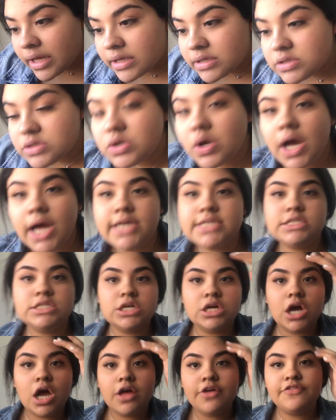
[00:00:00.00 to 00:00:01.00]
But so I
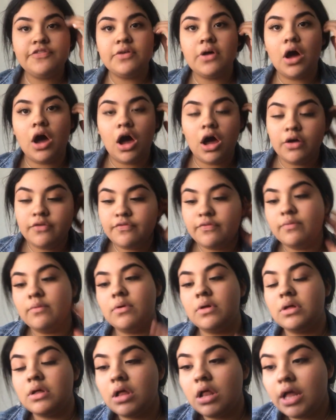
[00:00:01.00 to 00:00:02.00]
took off
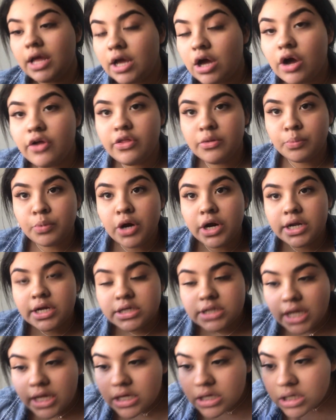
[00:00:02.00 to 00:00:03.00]
like all the
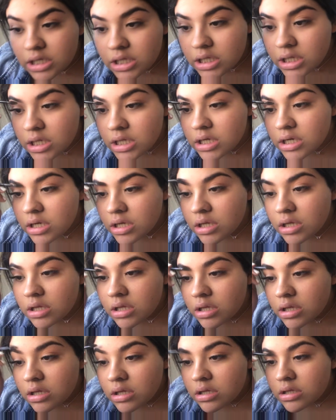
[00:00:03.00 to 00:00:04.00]
product I could.
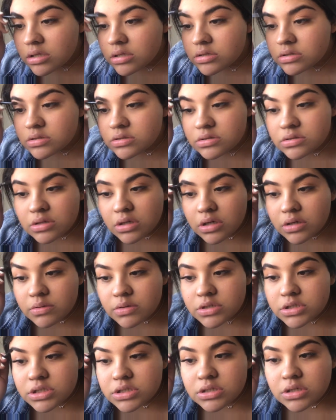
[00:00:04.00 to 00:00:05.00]
So
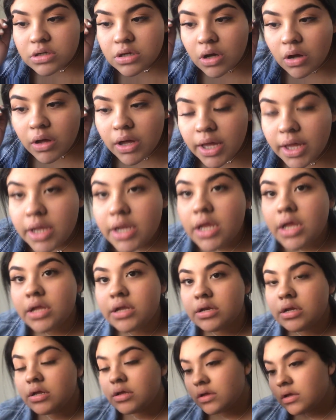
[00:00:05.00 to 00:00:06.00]
we're just gonna go ahead
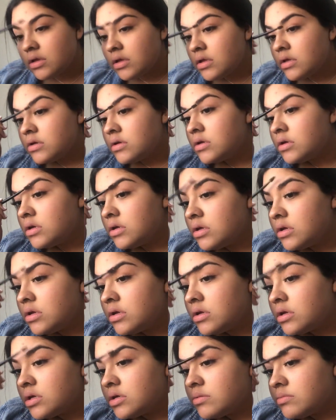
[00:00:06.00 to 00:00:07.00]
and
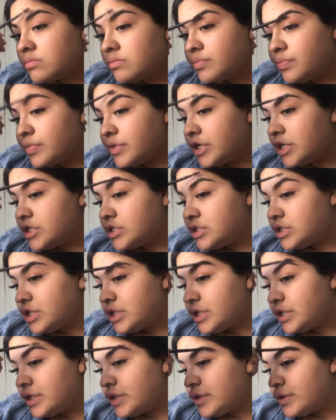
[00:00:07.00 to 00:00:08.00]
brush
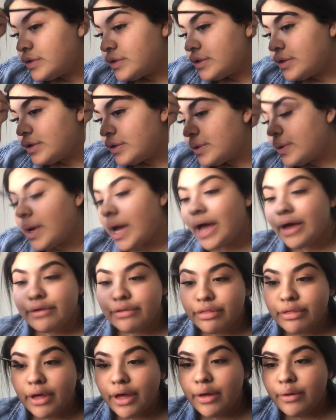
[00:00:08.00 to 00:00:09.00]
these little
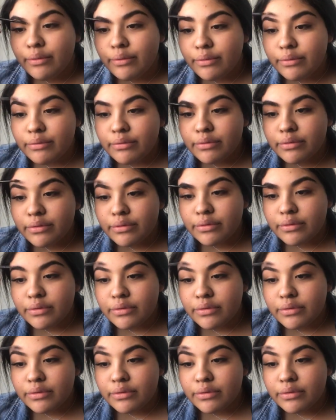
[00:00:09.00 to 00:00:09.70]
guys out.